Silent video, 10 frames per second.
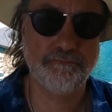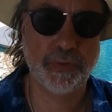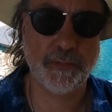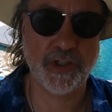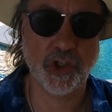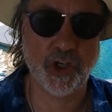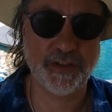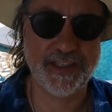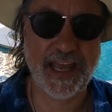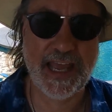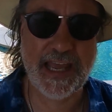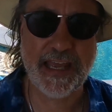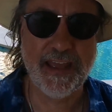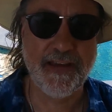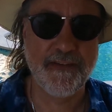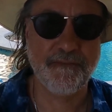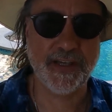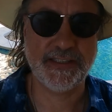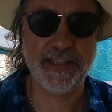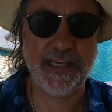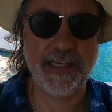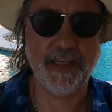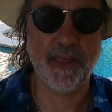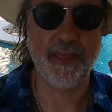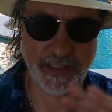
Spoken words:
pretty much all day fixing,